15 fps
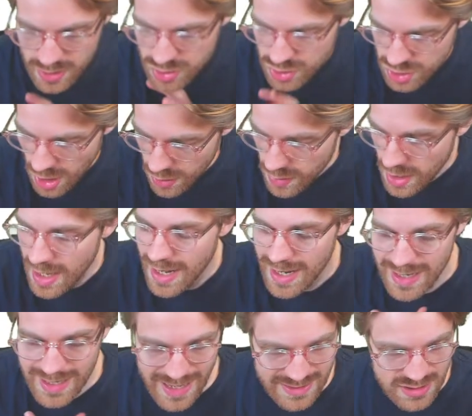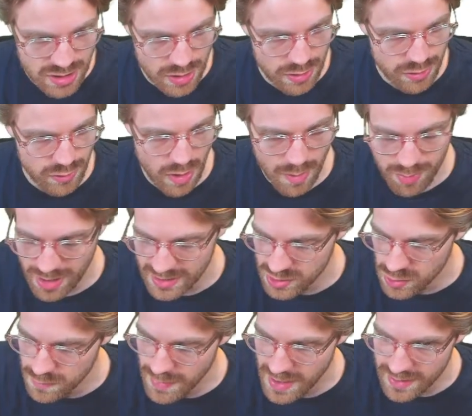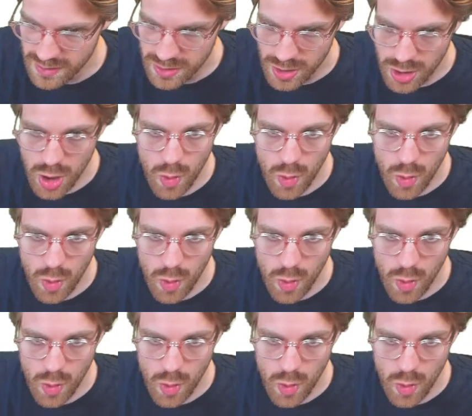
So let's go through our practical method.